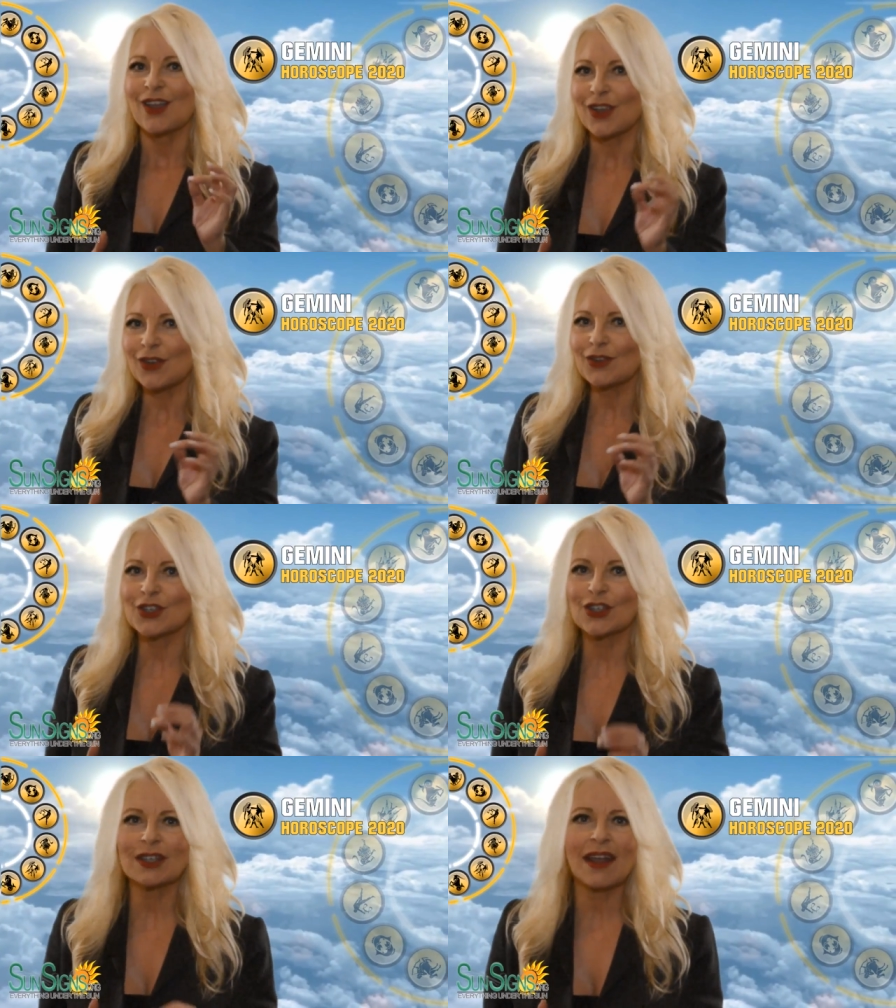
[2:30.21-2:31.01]
You
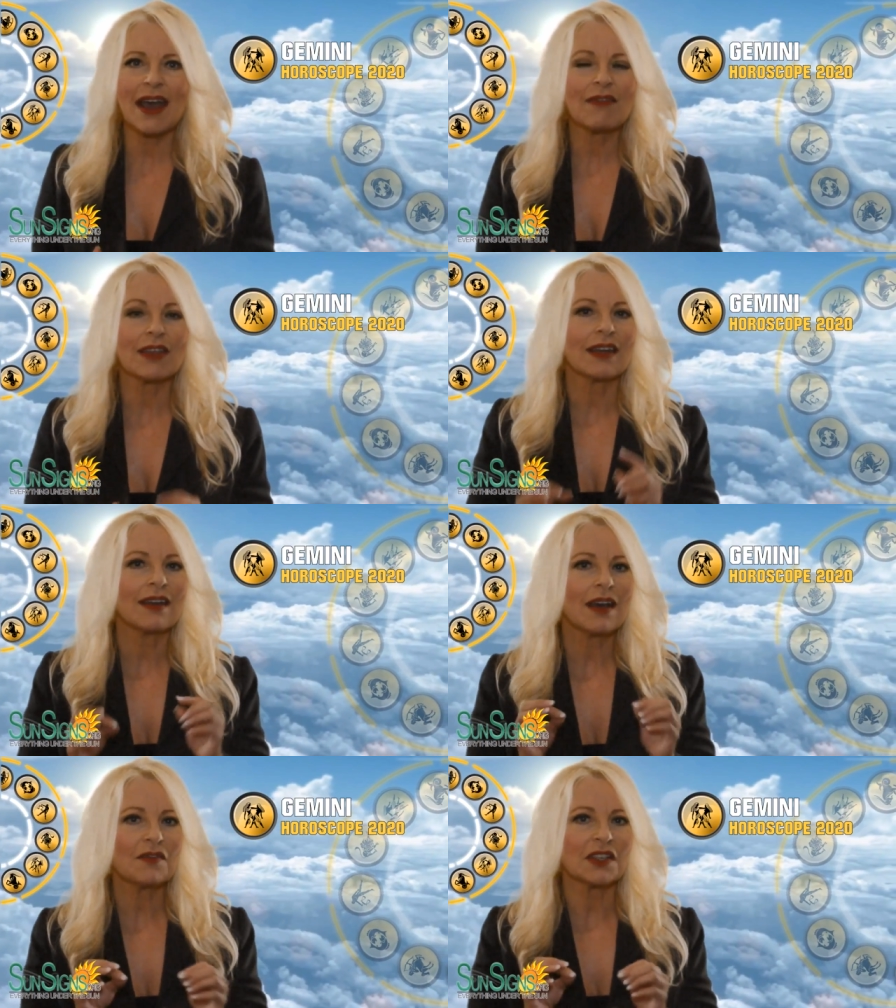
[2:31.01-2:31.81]
should have
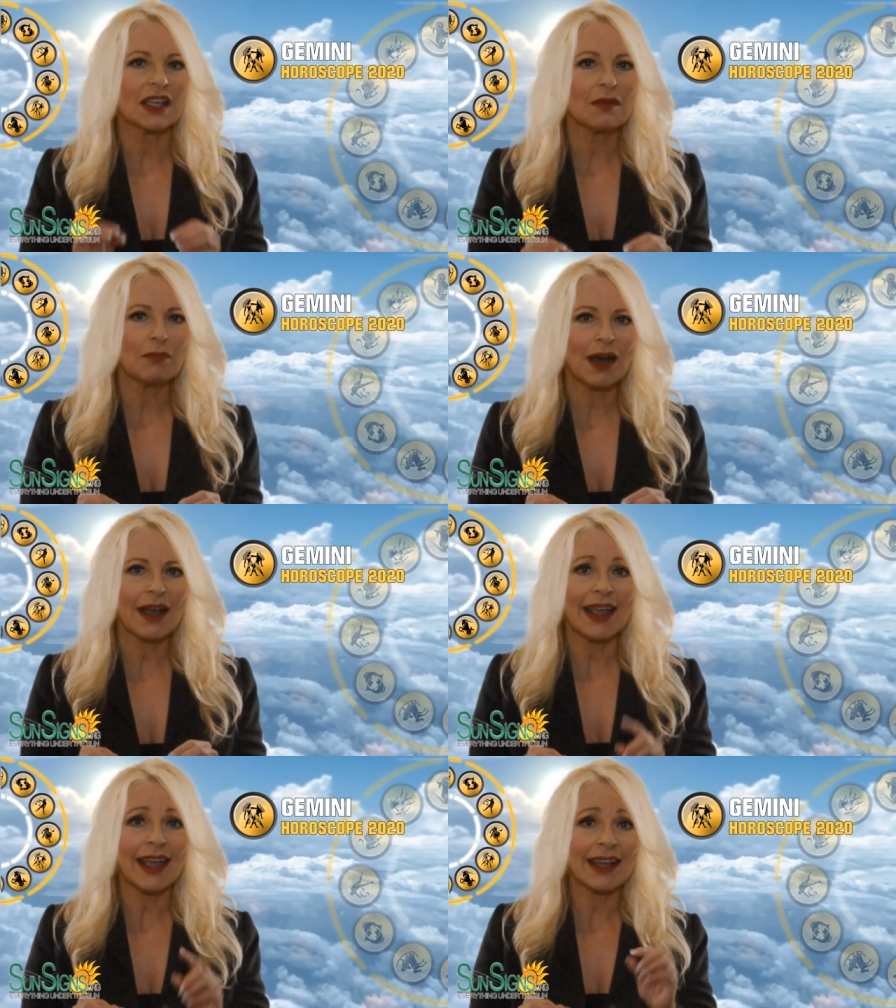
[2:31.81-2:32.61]
enough to get
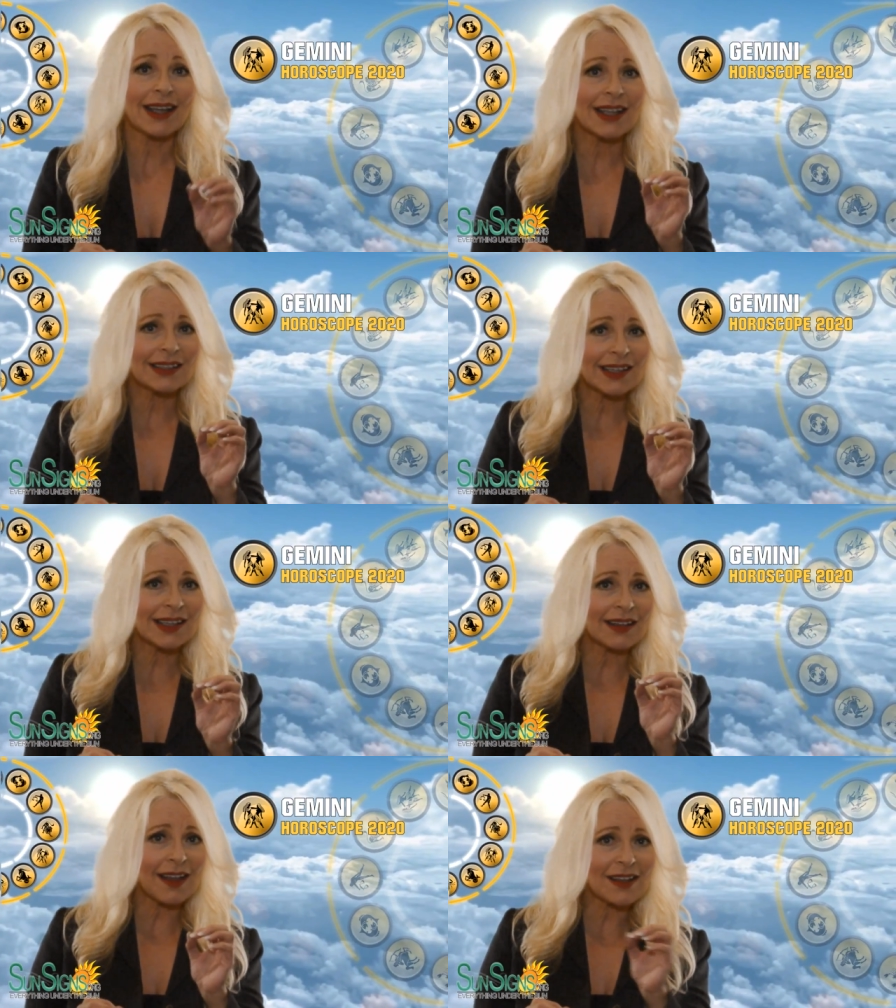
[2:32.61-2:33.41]
by and a
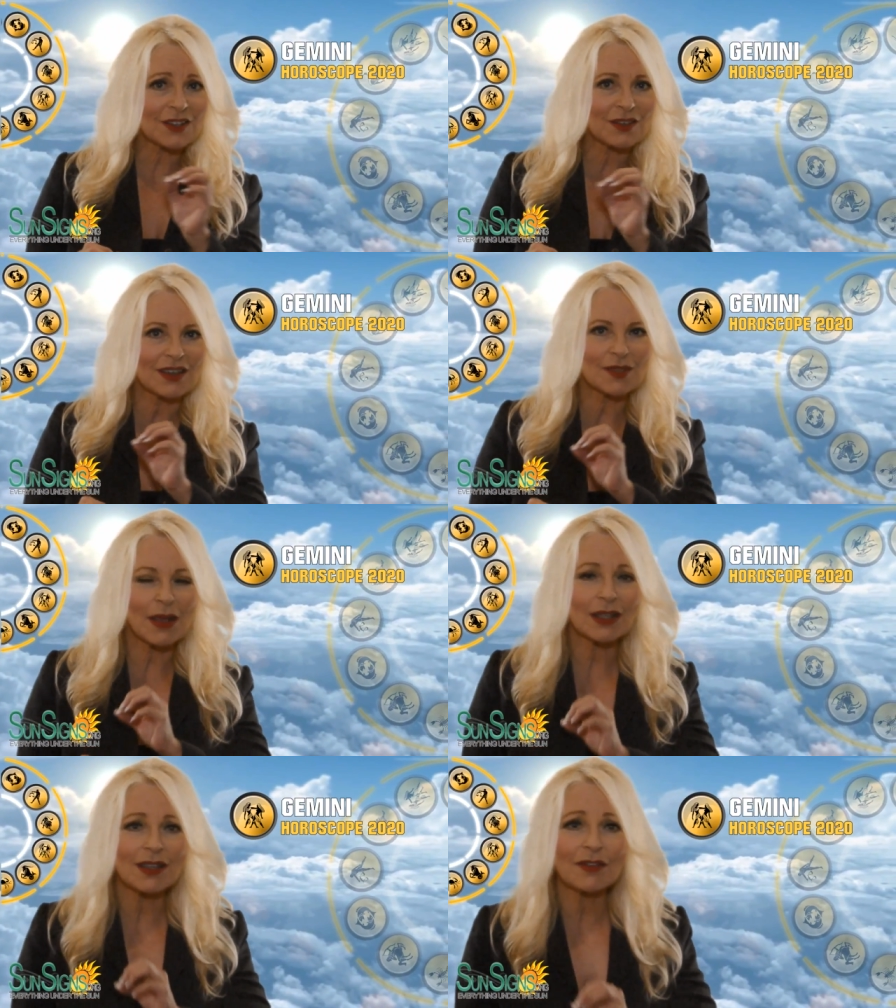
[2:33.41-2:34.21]
little extra to
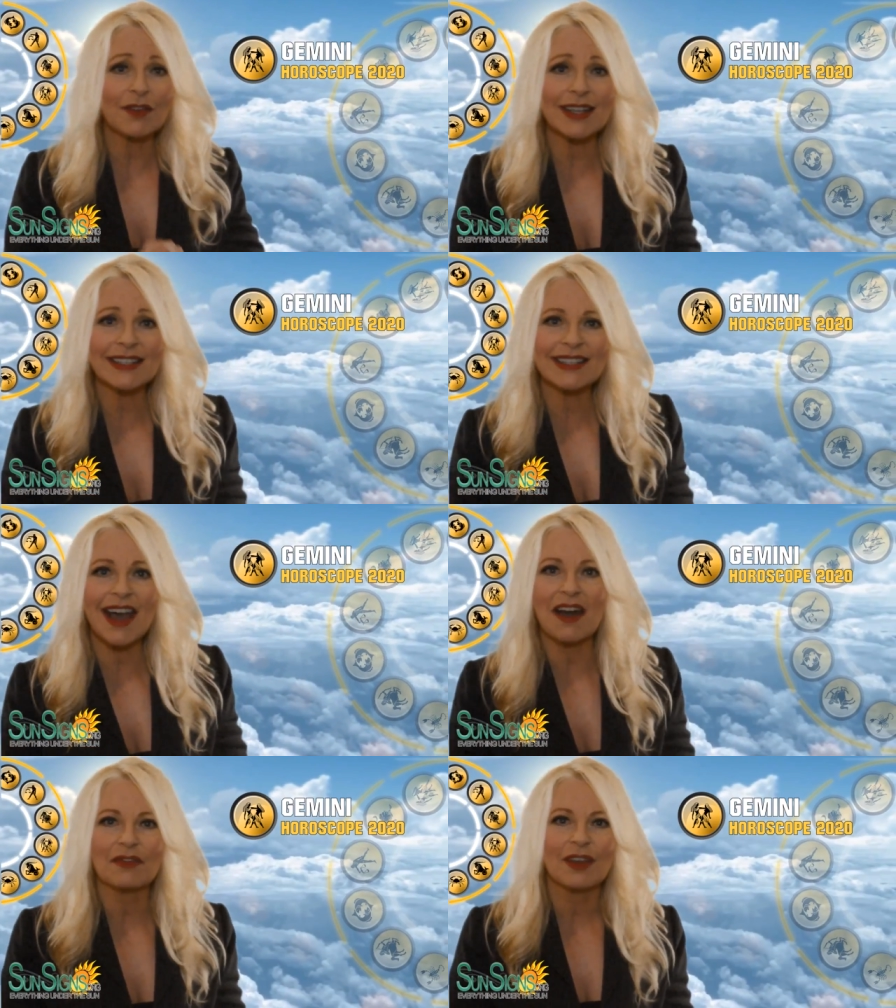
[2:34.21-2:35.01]
spend on fun
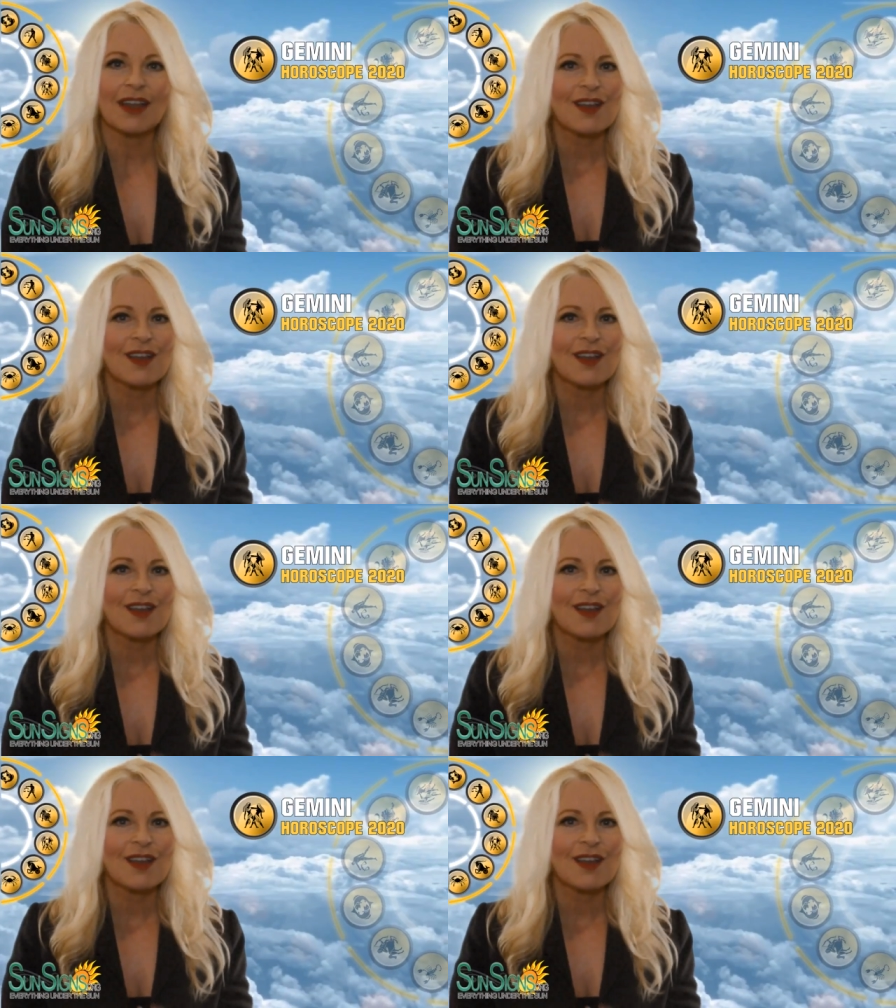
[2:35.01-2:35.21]
stuff.